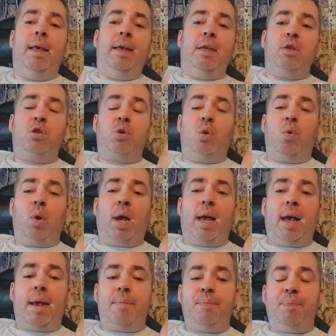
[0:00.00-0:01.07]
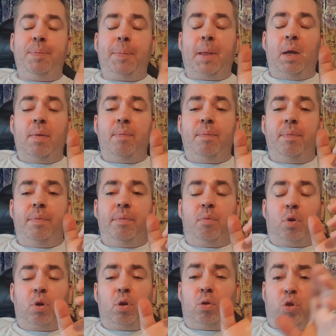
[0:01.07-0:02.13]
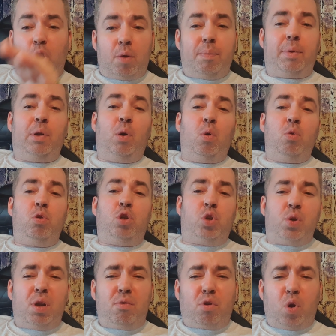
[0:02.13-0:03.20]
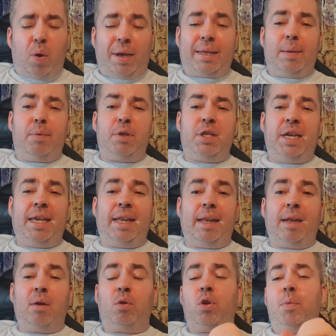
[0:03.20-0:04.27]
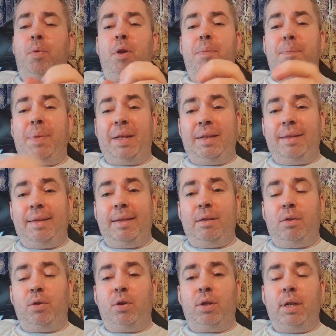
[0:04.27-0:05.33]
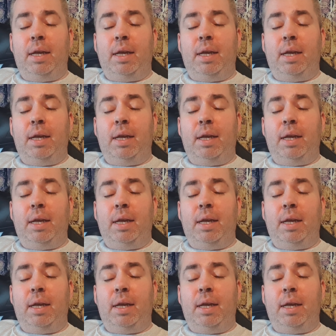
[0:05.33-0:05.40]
So we're going to go down below, show you quickly what you get in it. I'm going to put a build into it.